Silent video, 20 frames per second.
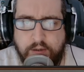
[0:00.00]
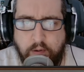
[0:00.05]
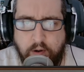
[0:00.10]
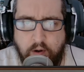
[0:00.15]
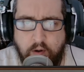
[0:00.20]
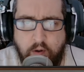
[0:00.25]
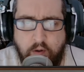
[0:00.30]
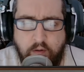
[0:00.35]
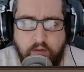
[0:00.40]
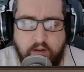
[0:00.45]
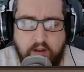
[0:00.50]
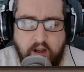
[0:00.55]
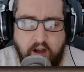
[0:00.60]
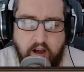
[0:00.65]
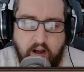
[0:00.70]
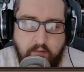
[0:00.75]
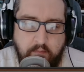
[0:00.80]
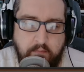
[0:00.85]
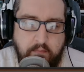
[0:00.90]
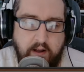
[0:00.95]
will all
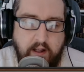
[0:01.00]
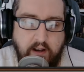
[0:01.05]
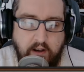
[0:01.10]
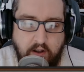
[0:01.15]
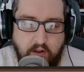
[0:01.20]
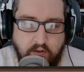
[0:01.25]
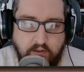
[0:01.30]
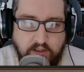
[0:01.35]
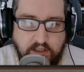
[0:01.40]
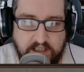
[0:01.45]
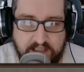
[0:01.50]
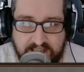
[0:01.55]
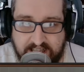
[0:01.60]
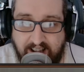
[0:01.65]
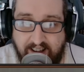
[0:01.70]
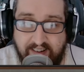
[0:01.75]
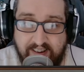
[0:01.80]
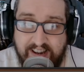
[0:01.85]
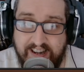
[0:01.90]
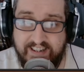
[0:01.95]
come
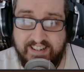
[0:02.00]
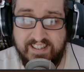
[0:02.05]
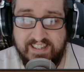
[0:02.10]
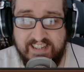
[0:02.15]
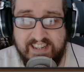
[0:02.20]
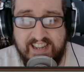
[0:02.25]
alongside